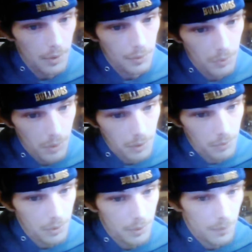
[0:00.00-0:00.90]
on the Wild and
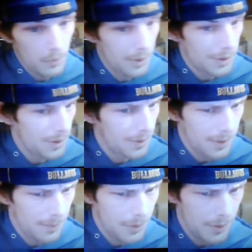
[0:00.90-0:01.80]
Wonderful Whites, not the
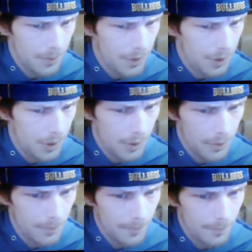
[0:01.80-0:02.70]
MTV shit,
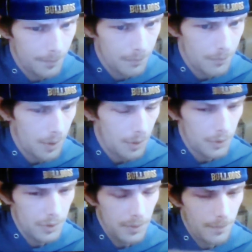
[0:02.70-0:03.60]
because
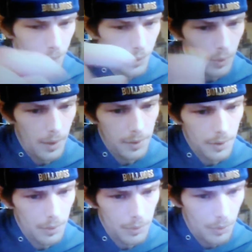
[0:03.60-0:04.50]
you have to
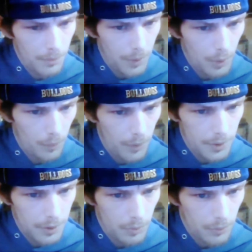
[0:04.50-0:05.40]
go to a film
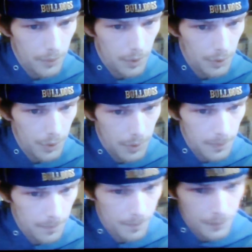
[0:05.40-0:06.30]
festival first,
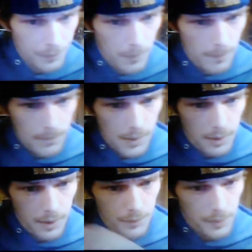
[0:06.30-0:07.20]
and
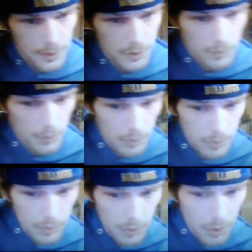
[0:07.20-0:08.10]
that festival,
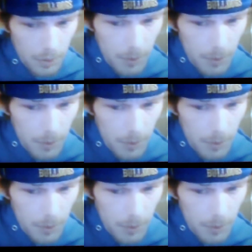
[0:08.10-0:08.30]
you know what I